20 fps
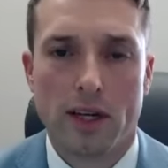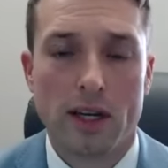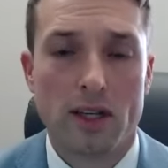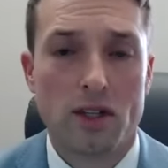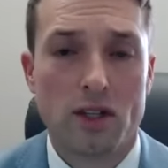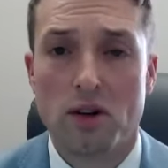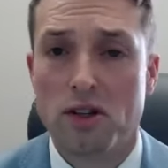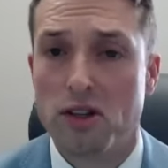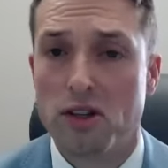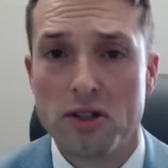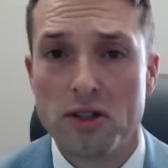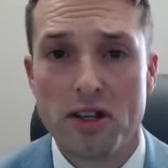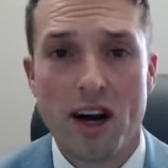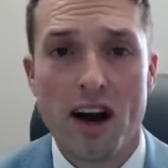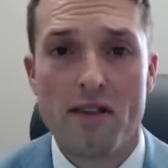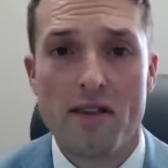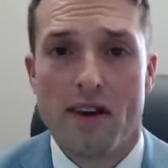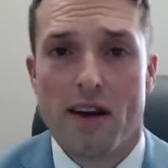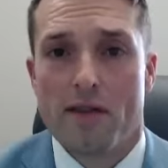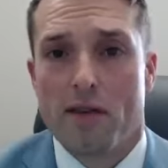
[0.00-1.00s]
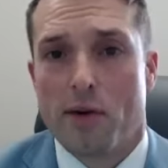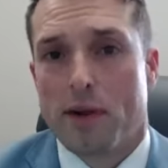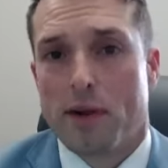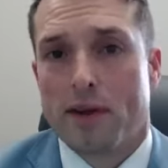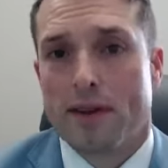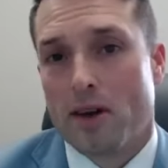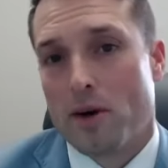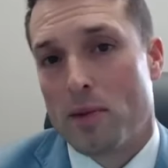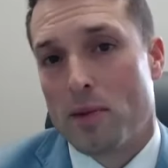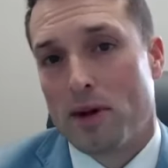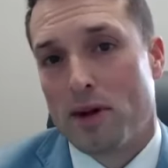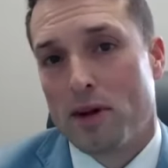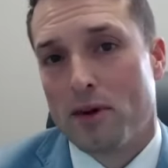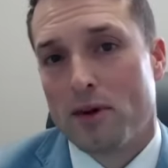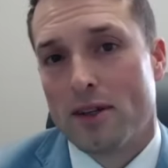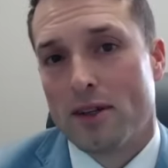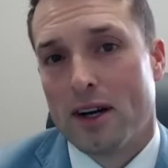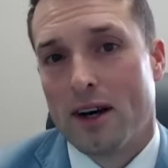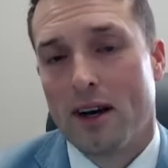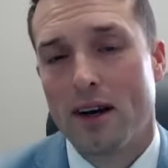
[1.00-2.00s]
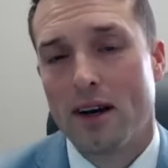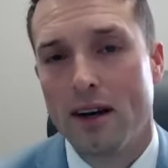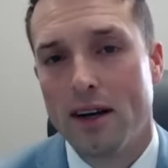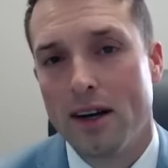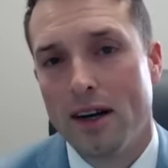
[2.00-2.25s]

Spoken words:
George, Utah. If you have anyone coming to Utah,